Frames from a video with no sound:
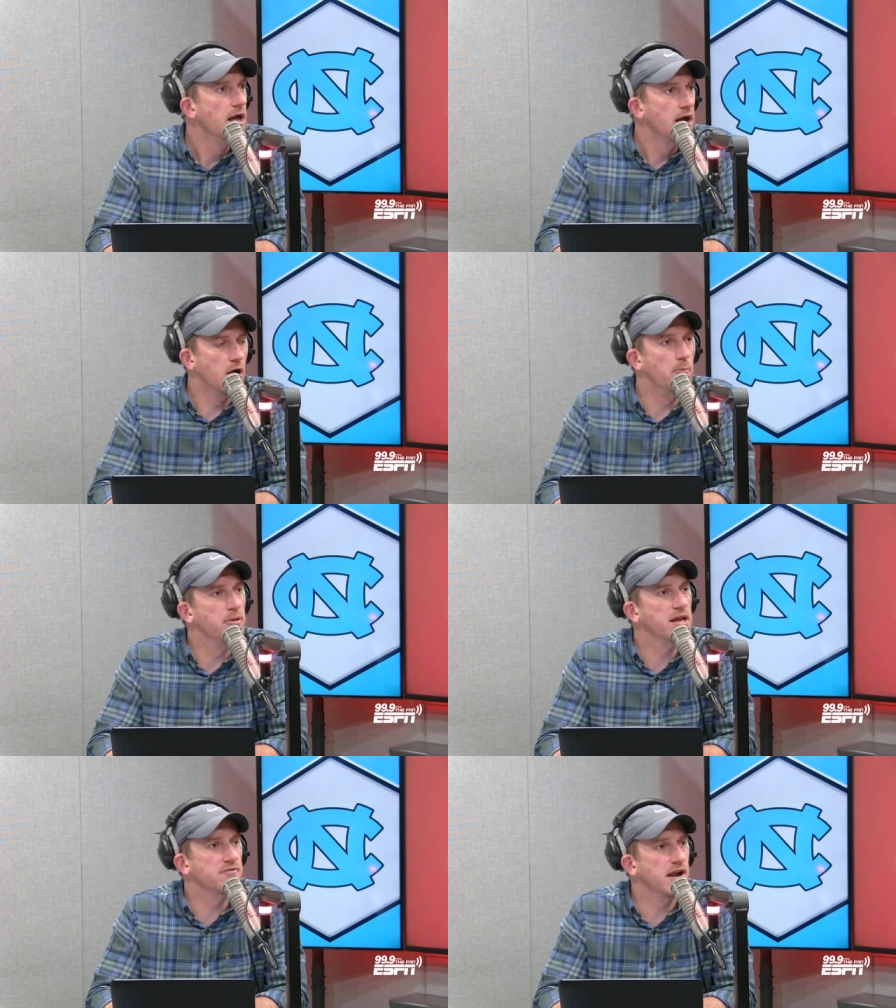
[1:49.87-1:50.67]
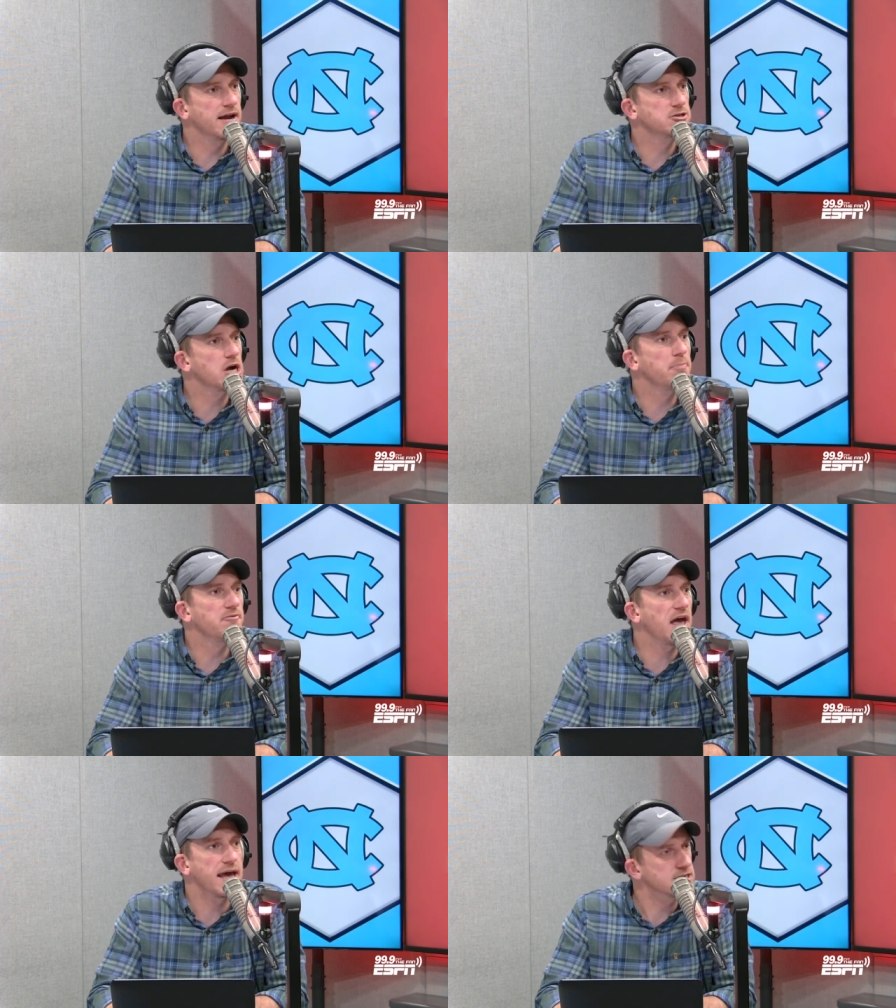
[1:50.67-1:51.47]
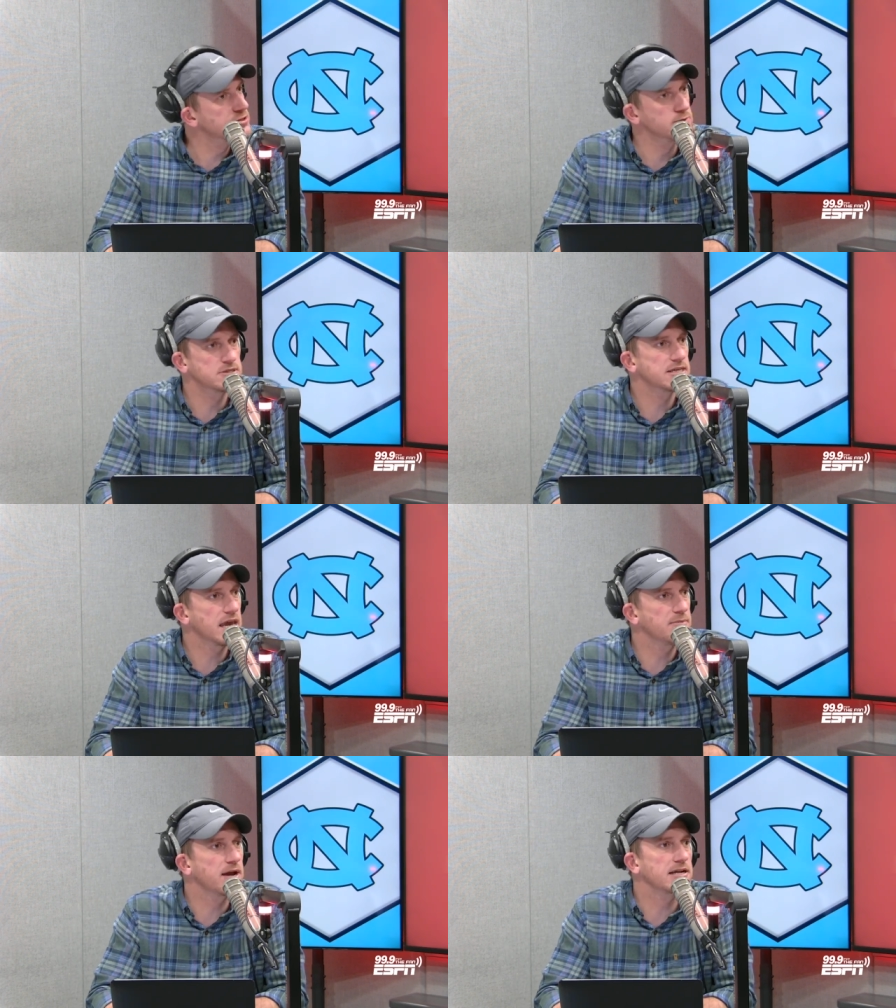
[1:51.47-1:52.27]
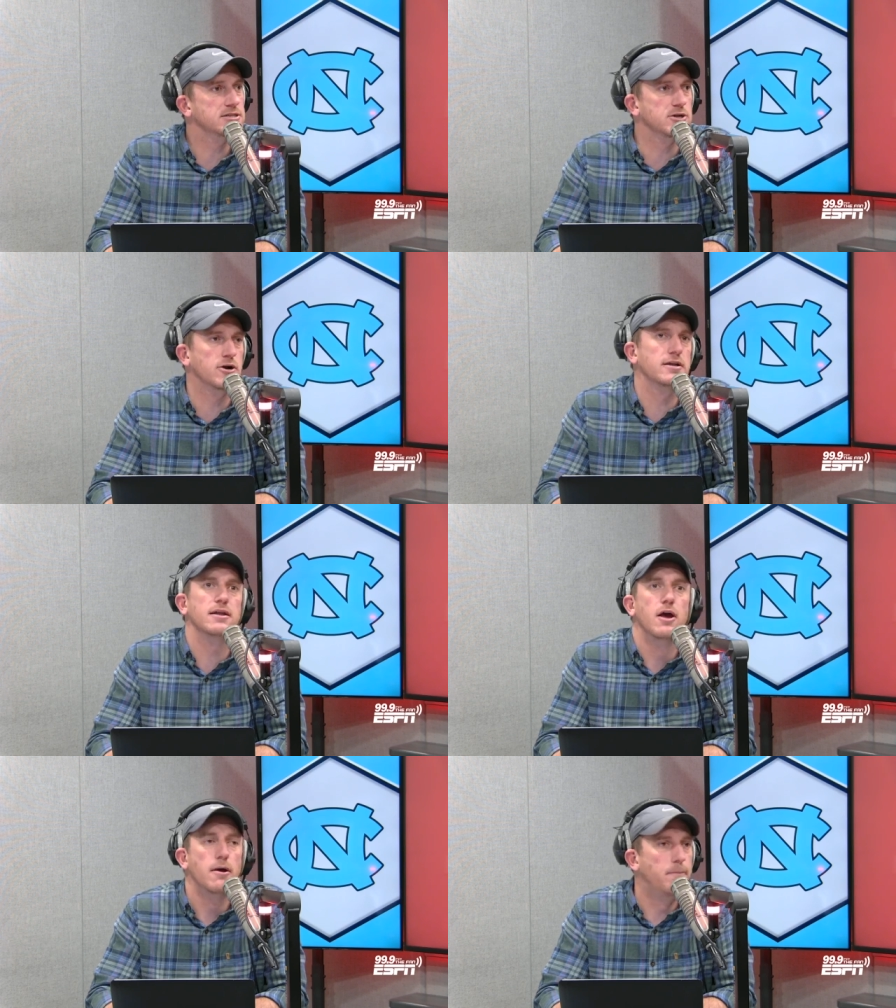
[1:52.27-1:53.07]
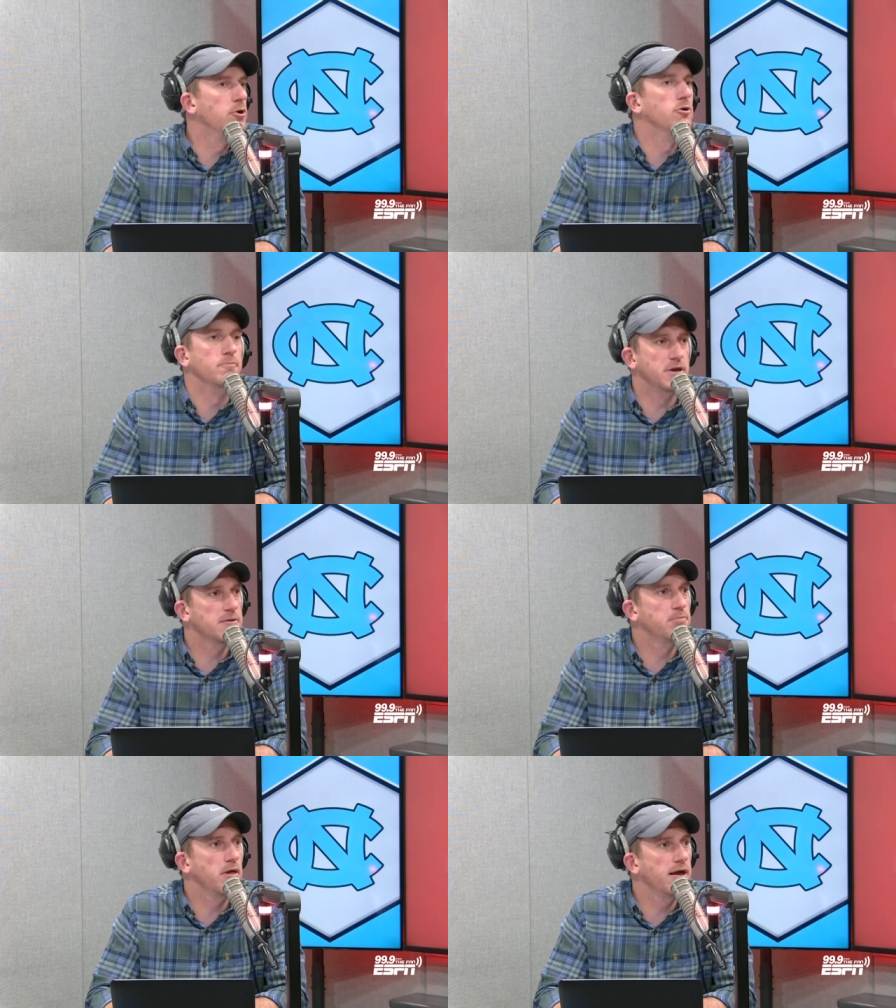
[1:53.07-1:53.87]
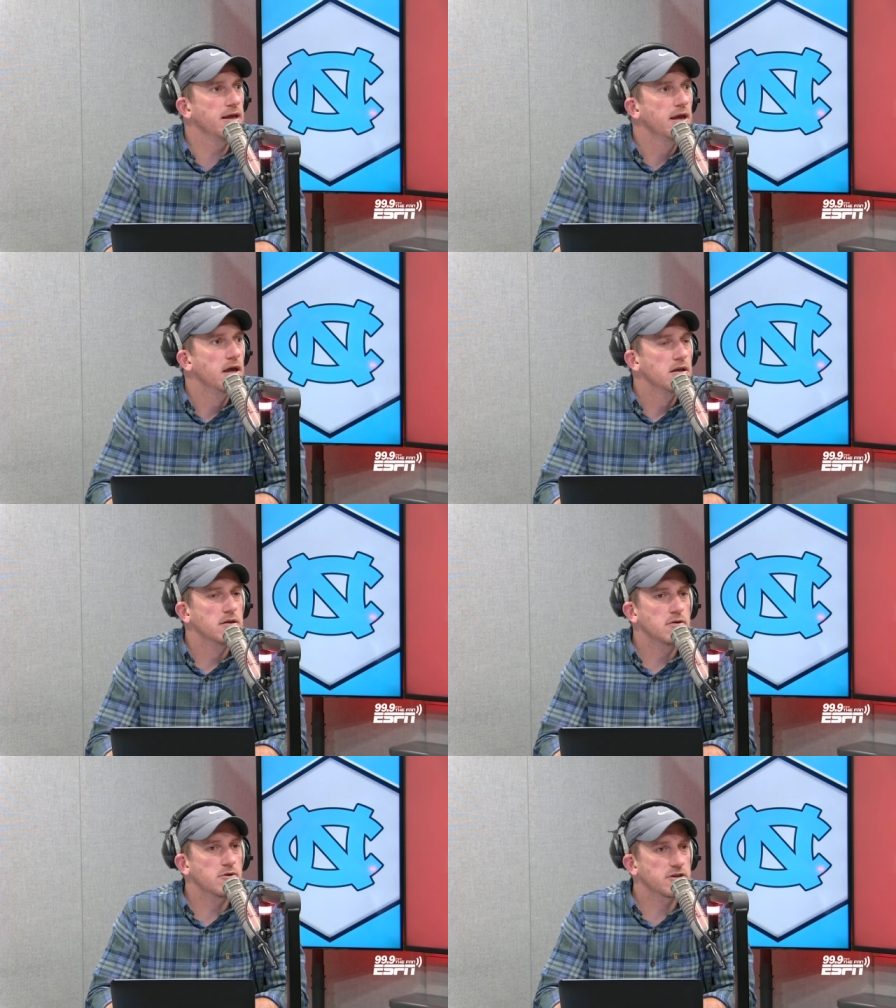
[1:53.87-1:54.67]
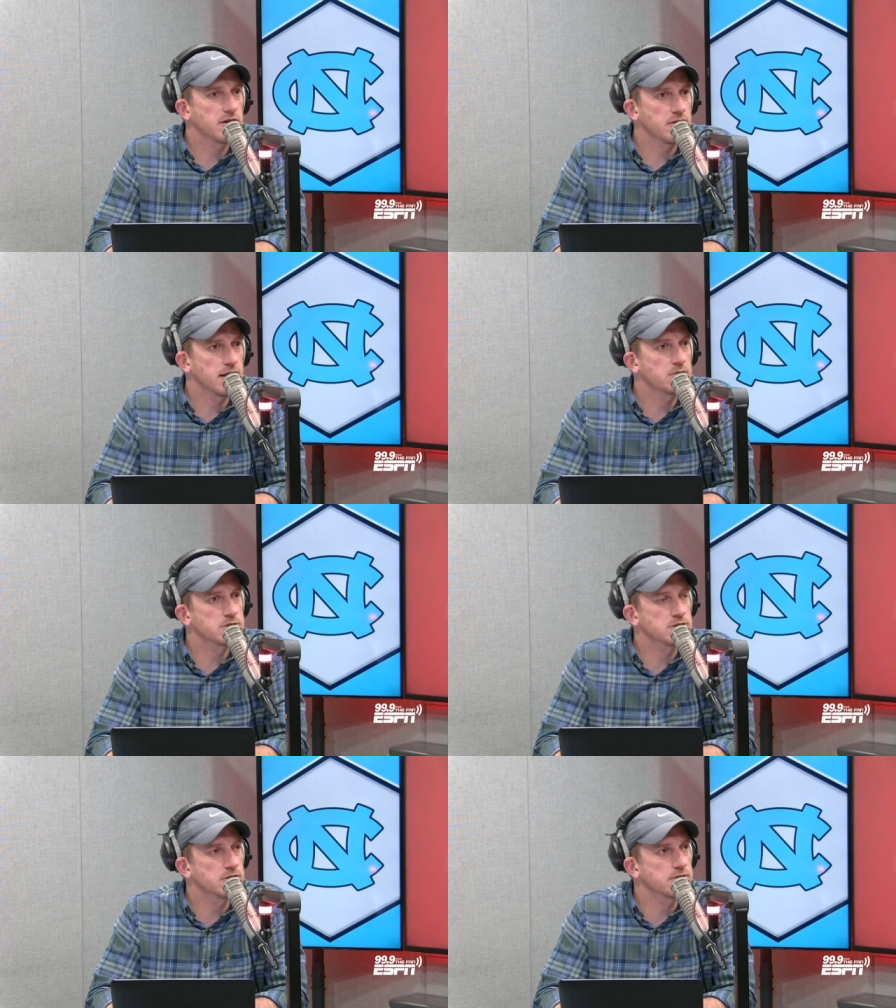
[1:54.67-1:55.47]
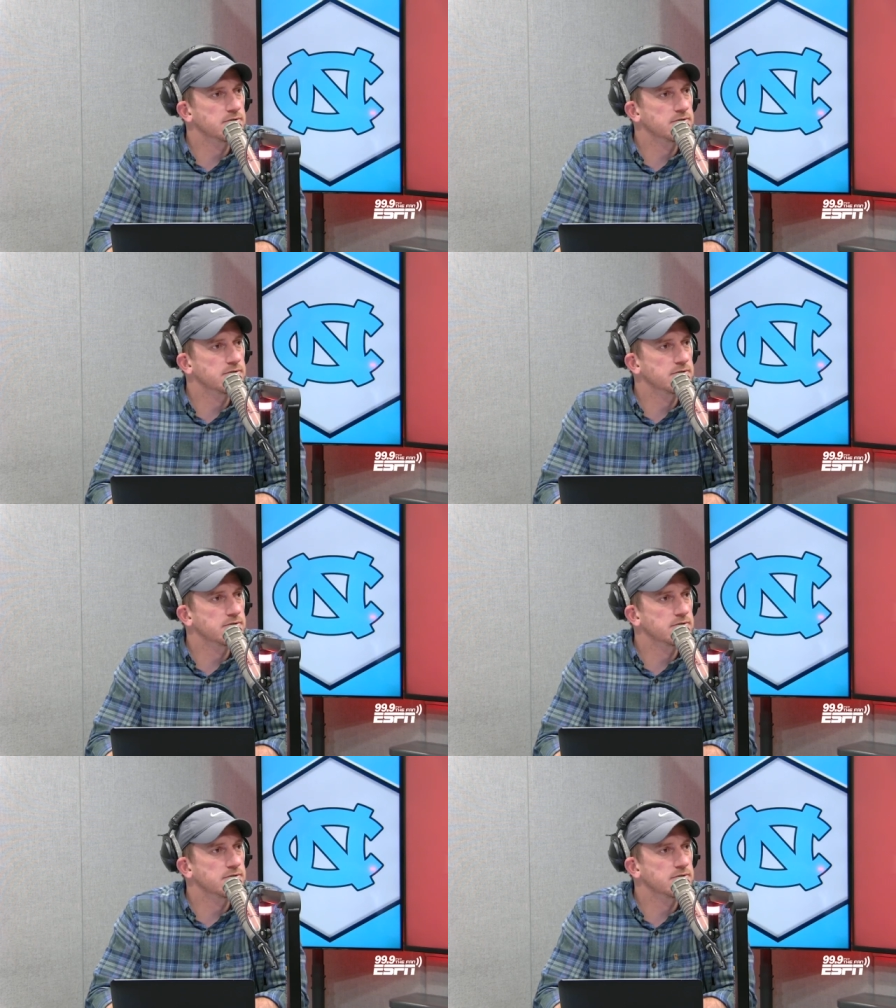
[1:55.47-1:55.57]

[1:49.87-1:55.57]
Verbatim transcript: Or blink of an eye, drop of a hat. As soon as the game got started, boom, big play. North Carolina was chilling.